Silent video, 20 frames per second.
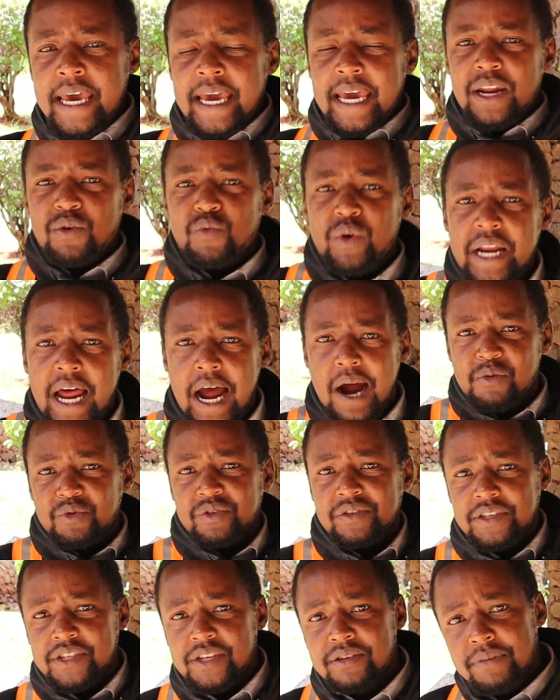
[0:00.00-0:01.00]
And when I
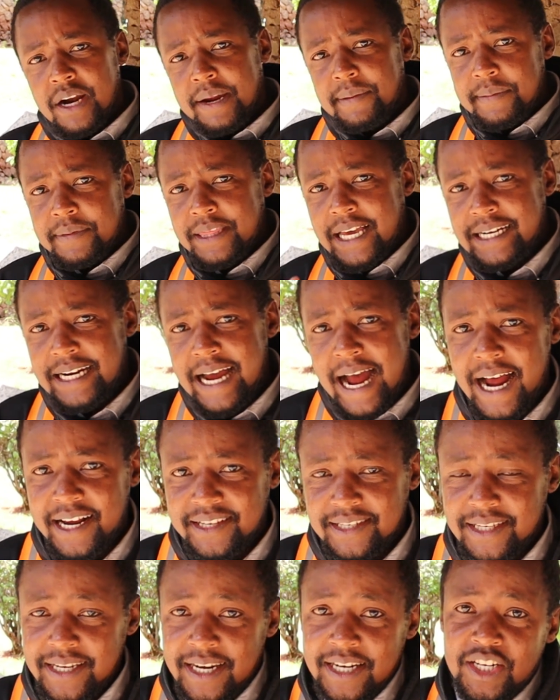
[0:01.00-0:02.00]
was describing that
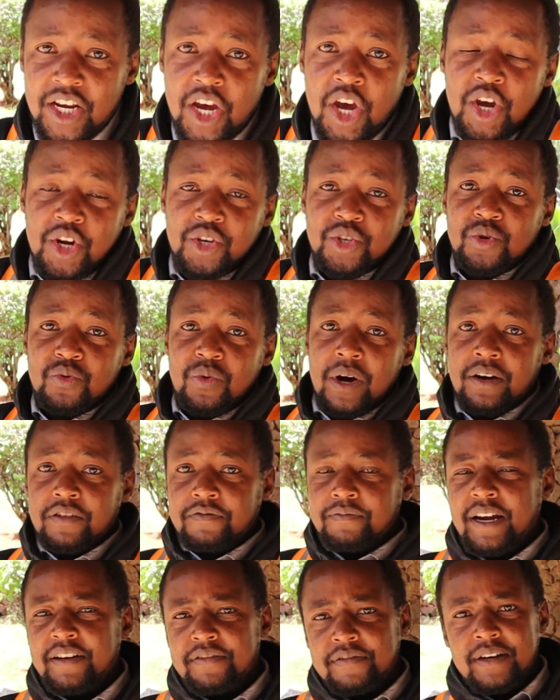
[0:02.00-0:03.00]
accident to one
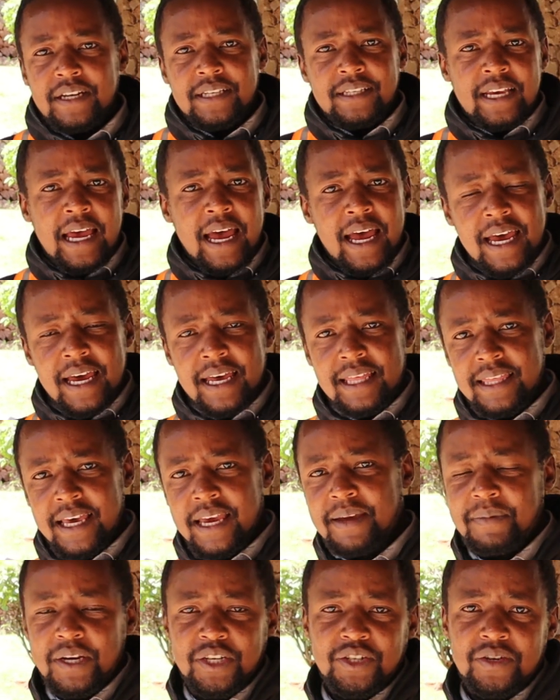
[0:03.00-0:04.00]
of my friends,
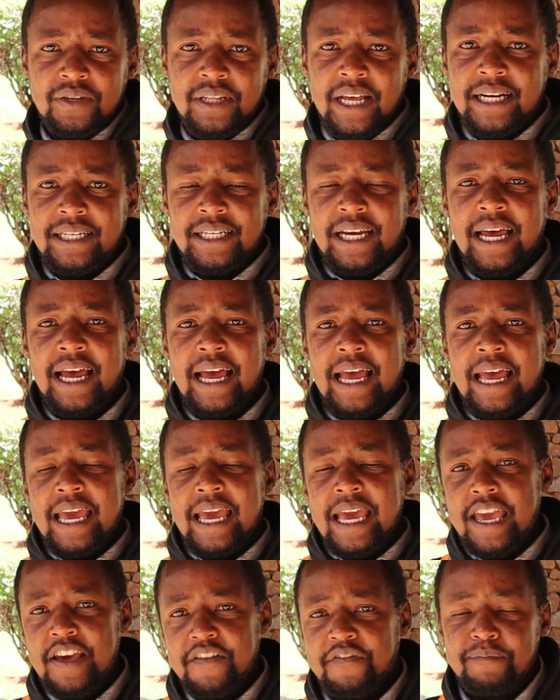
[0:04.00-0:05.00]
they mentioned that
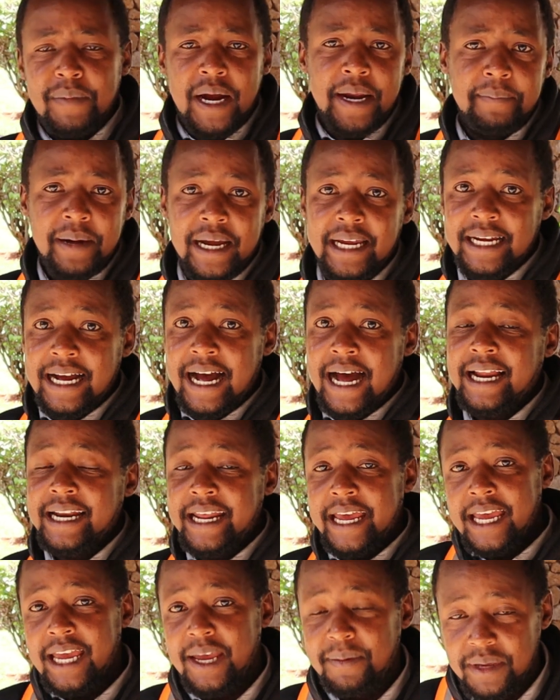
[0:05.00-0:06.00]
if my bike
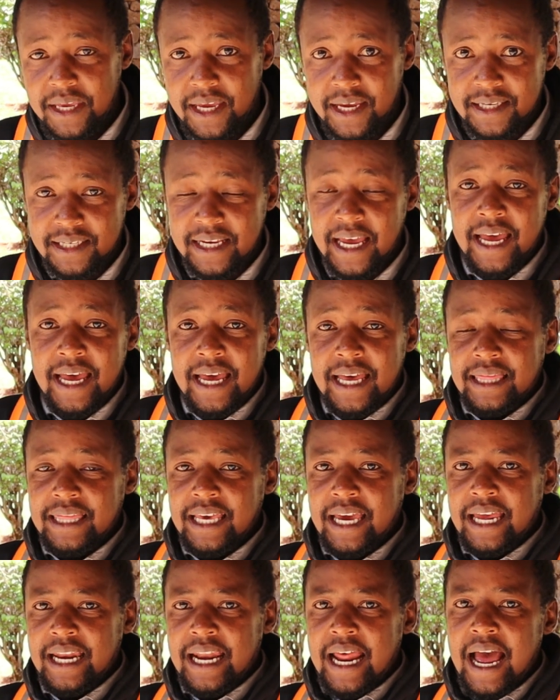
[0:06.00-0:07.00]
had ABS,
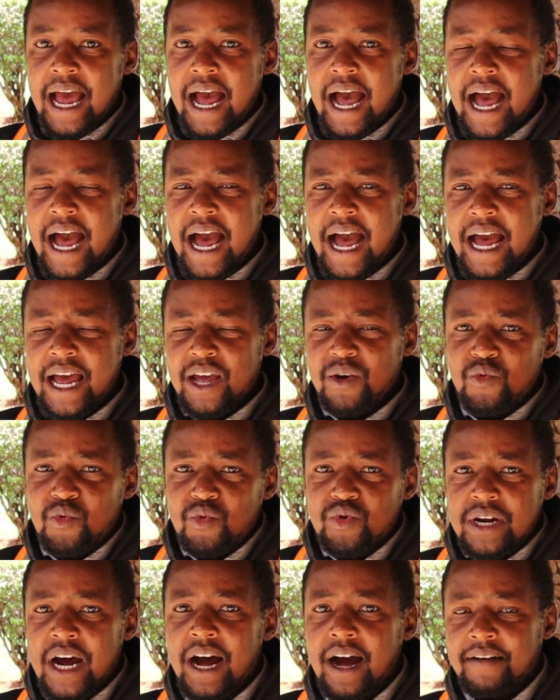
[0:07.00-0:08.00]
then I
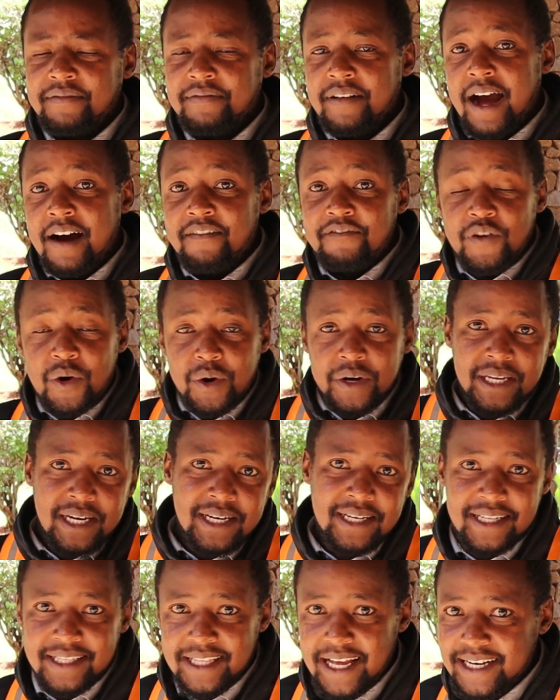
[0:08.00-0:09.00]
would have
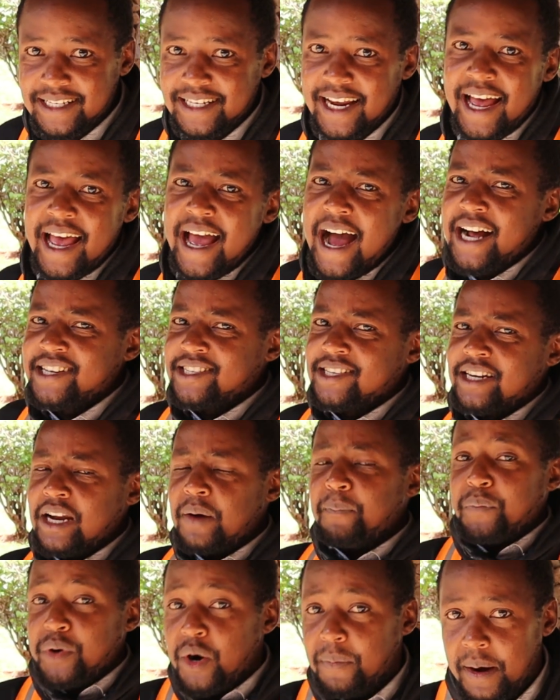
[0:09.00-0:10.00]
avoided that
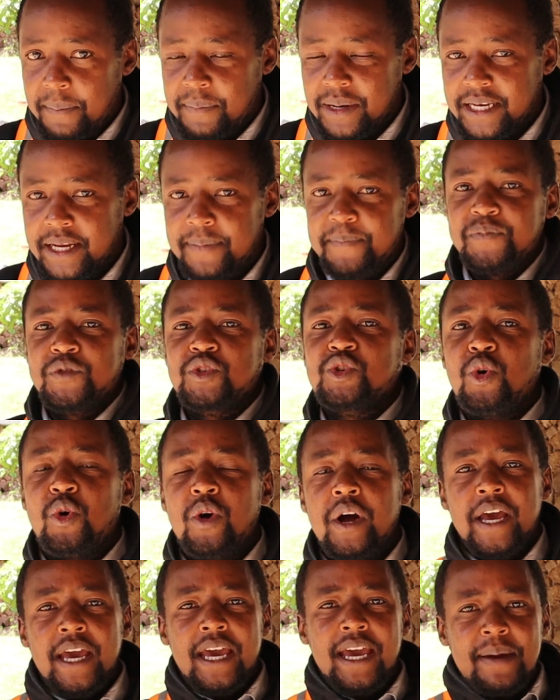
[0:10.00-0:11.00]
accident, probably.
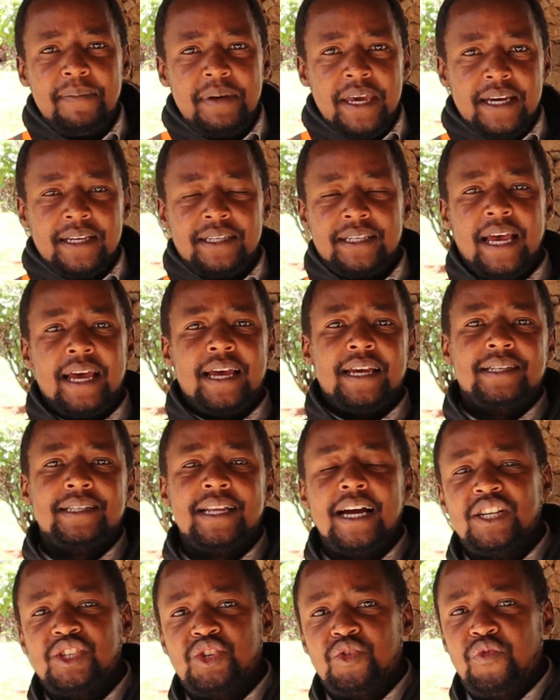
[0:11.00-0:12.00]
So ABS
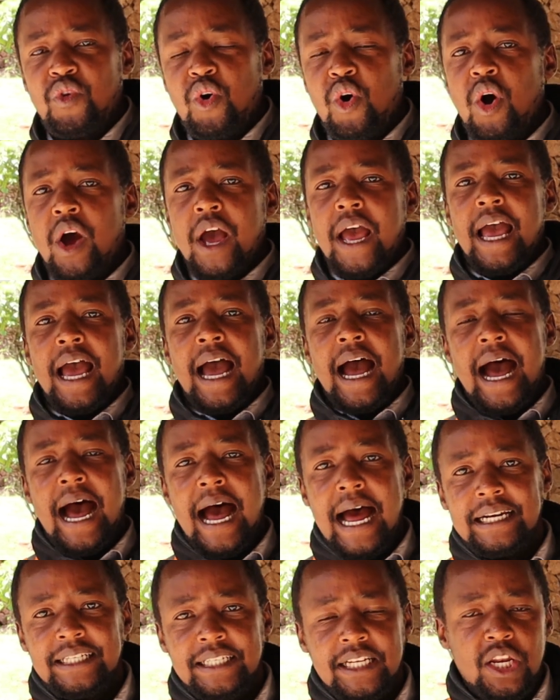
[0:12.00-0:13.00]
stands for
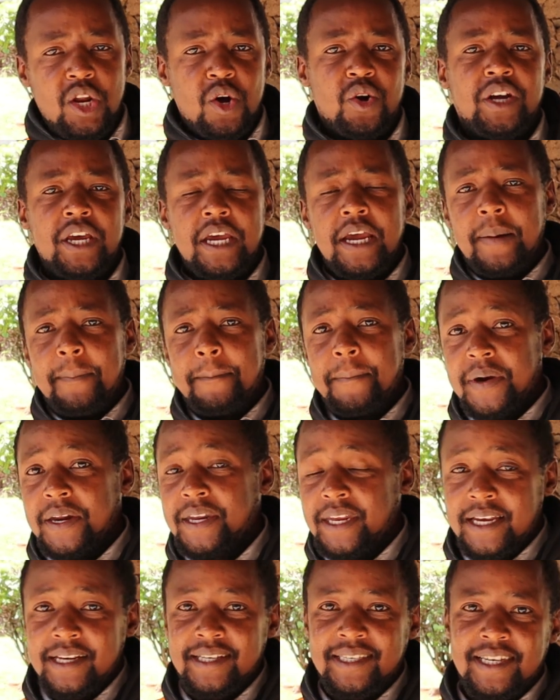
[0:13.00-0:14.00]
anti-locking
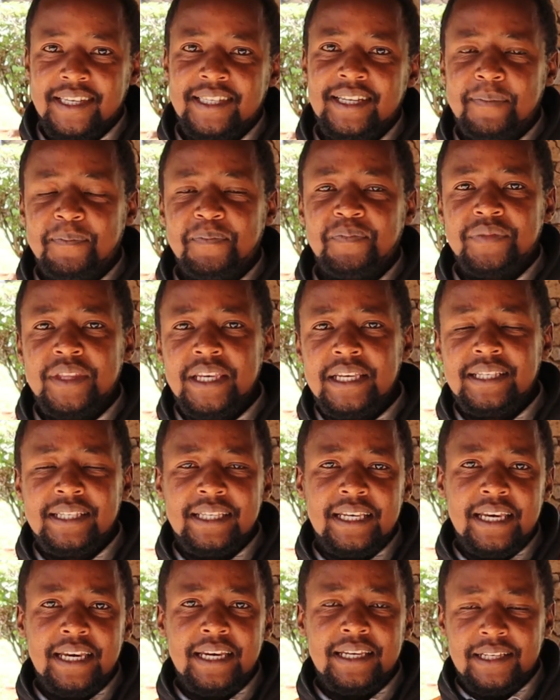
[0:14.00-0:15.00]
braking system.
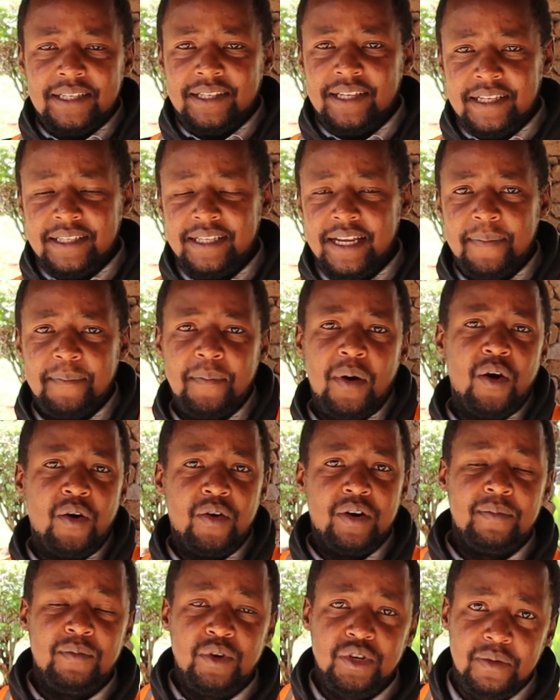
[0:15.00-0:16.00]
This is a system
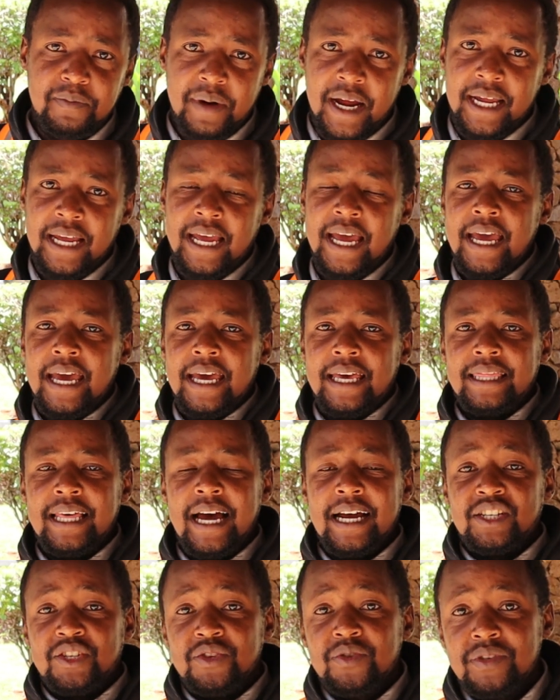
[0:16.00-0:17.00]
on a motorbike
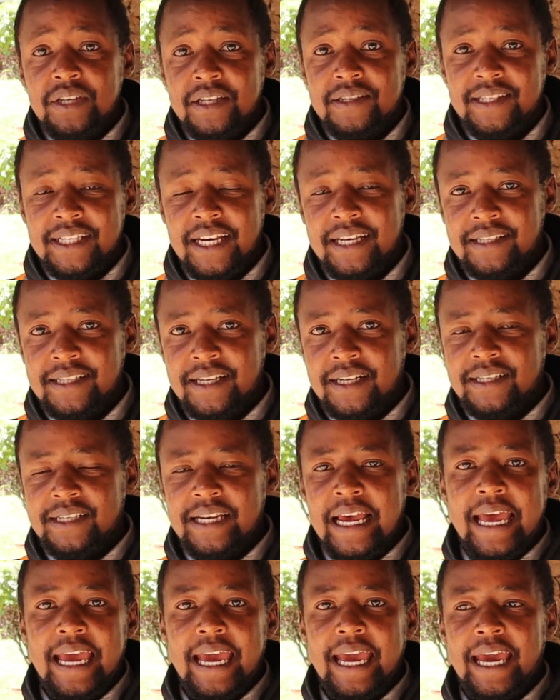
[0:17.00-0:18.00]
that uses
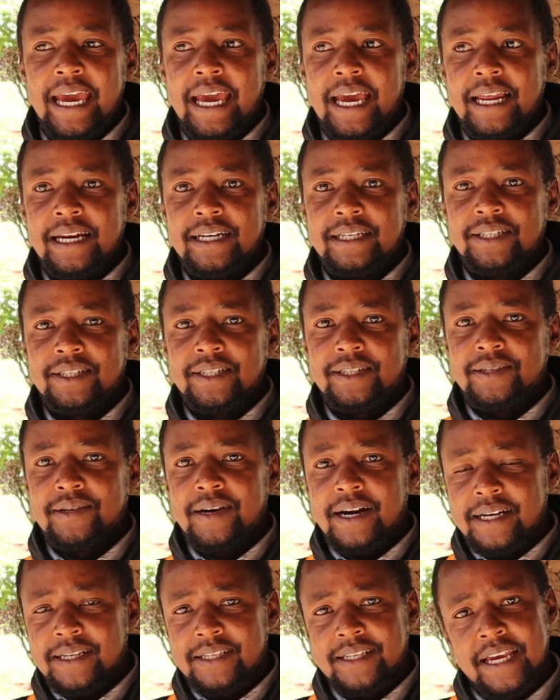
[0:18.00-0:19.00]
sensors and
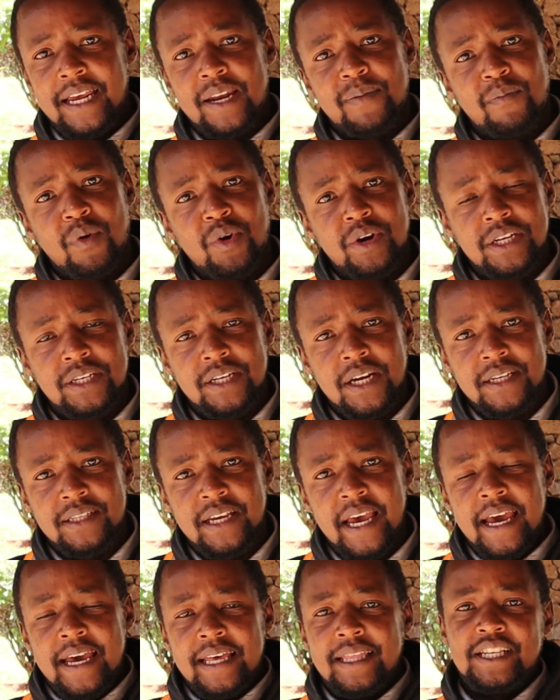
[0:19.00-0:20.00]
tracks and
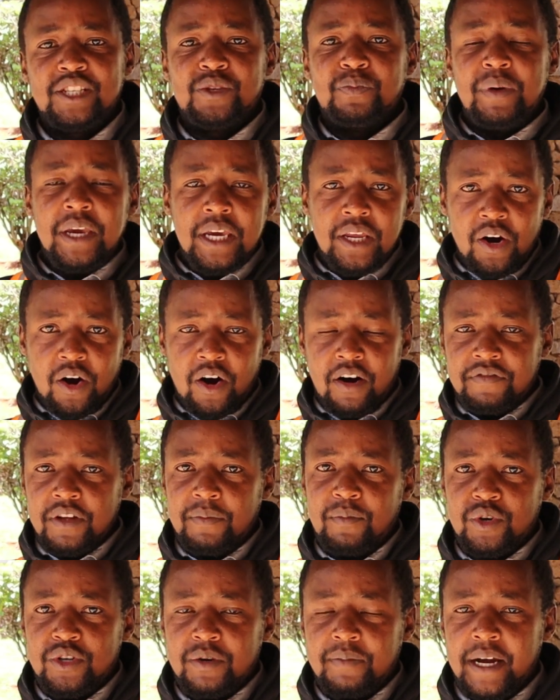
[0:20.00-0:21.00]
monitors the speed of the
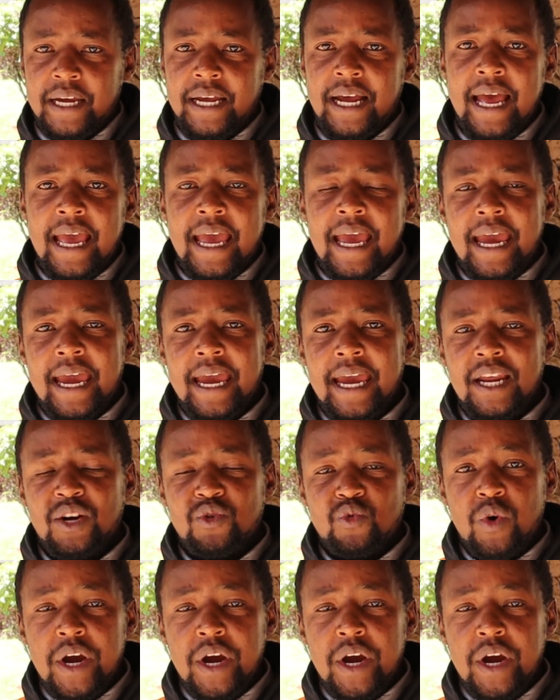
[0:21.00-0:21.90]
motorbike. And